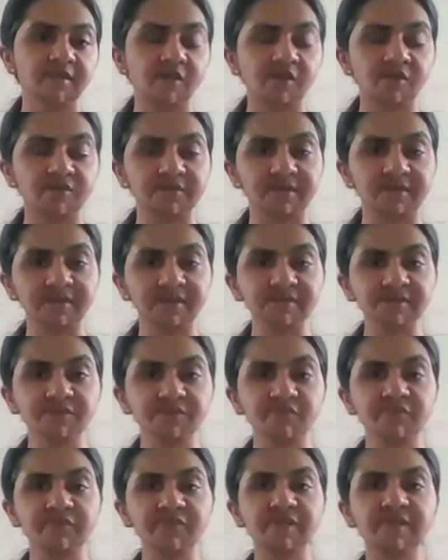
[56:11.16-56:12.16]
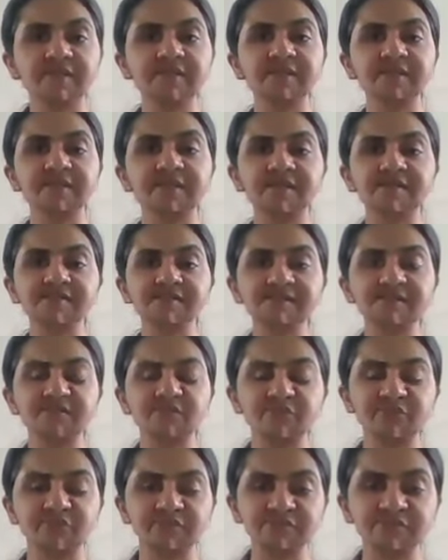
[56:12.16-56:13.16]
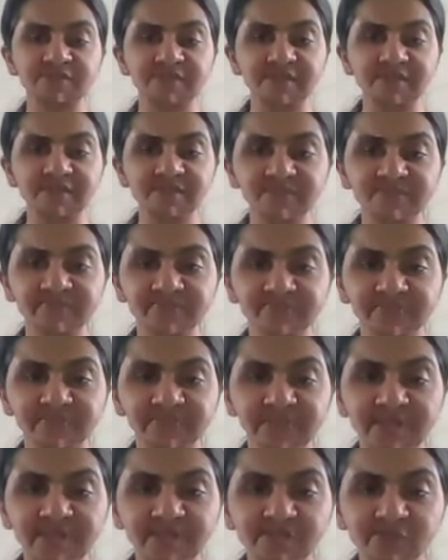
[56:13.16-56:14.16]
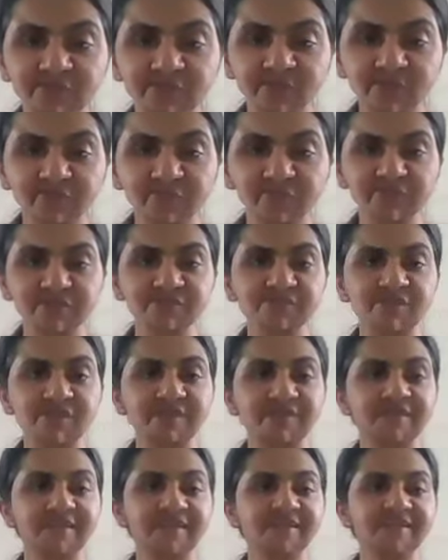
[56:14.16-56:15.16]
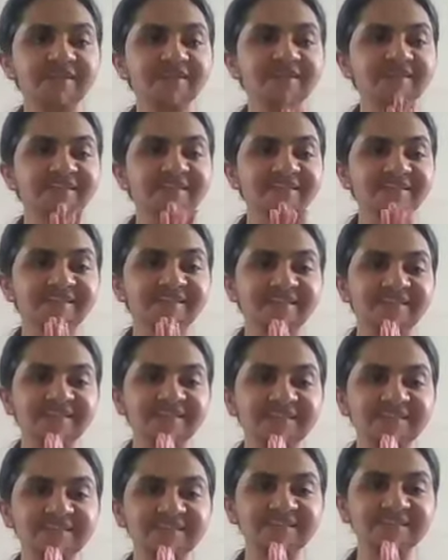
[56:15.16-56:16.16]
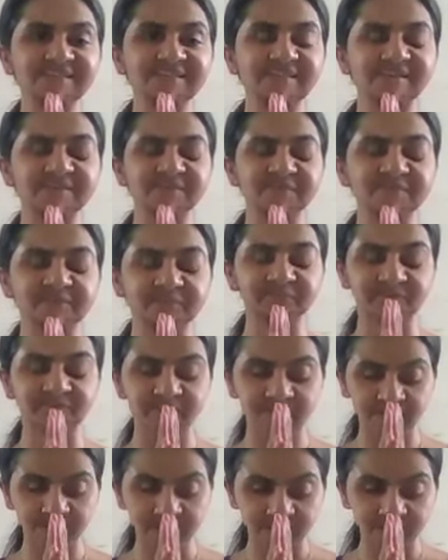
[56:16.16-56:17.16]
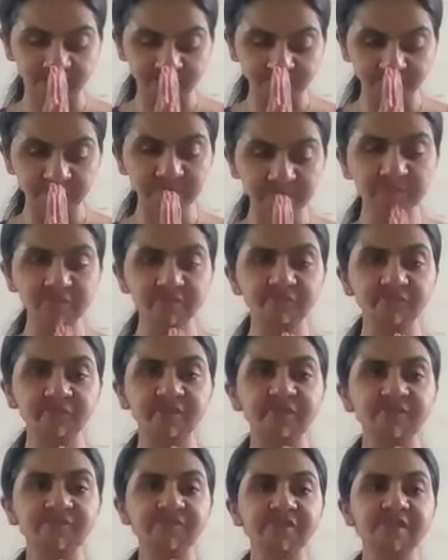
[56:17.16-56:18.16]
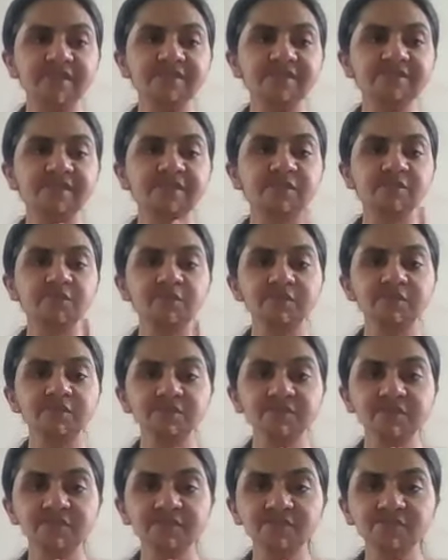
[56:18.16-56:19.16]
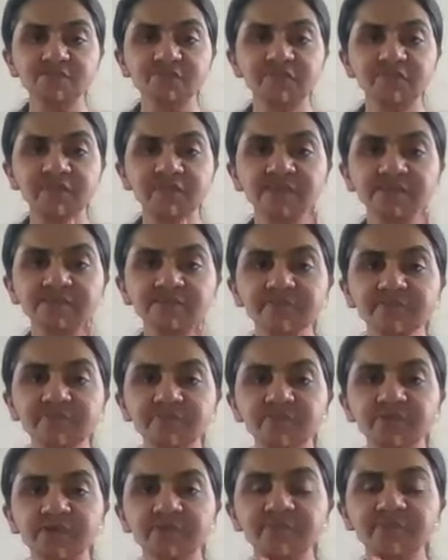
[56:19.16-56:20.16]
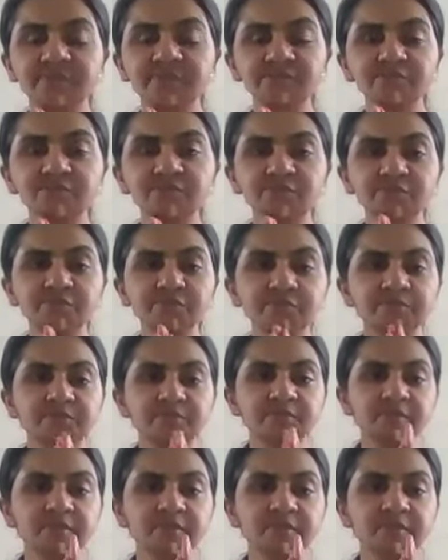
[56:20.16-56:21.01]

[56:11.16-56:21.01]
All right, so we end the class here for today. Thank you all for joining in. Hare Krishna. Maybe if anyone has any questions, so Vikas Prabhu, coming to you.